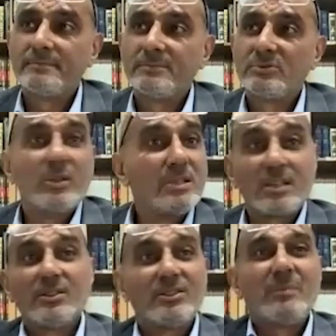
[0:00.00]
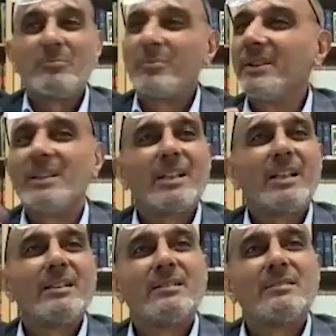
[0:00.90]
So he's a contemporary
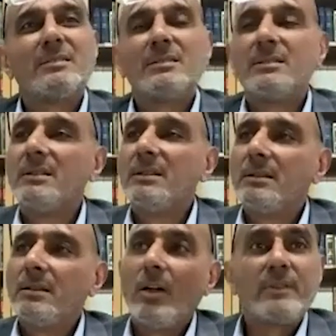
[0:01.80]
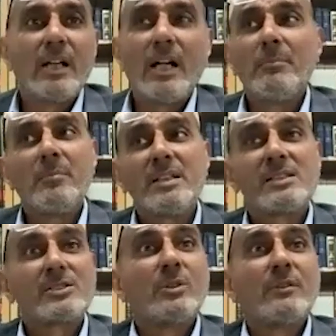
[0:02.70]
again of the Hanbali
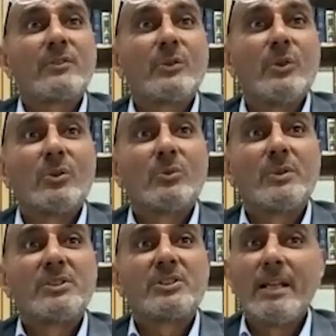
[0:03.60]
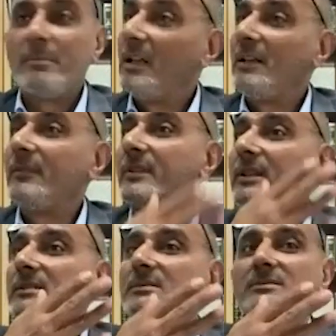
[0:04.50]
school of thought, which came after.